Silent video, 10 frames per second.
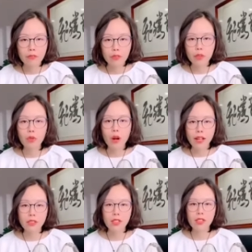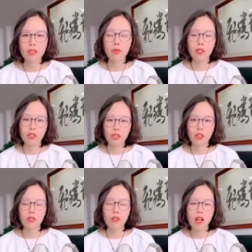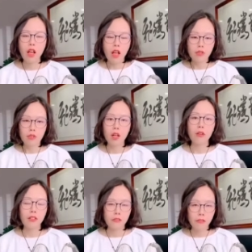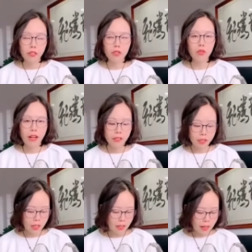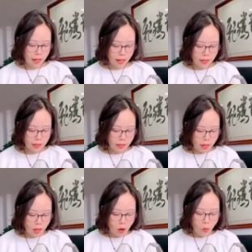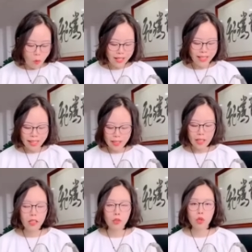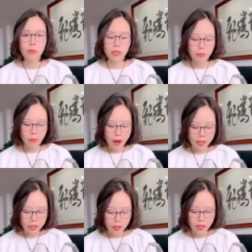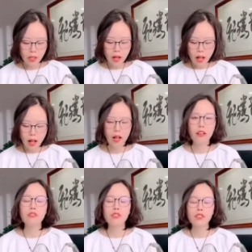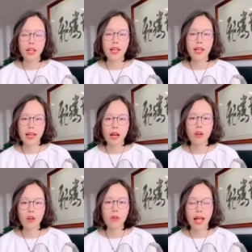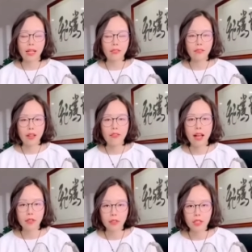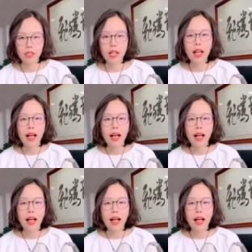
a few questions with you. So the first question is, what is the absorption pressure of JLOX 500?